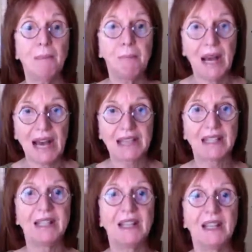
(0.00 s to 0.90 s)
But
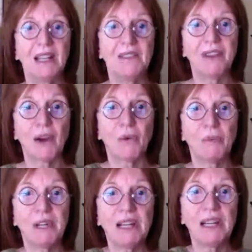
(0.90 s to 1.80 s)
if I
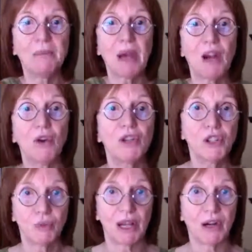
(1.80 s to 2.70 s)
were knitting my own
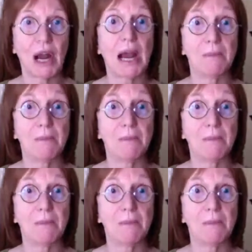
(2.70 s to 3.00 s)
sweater, I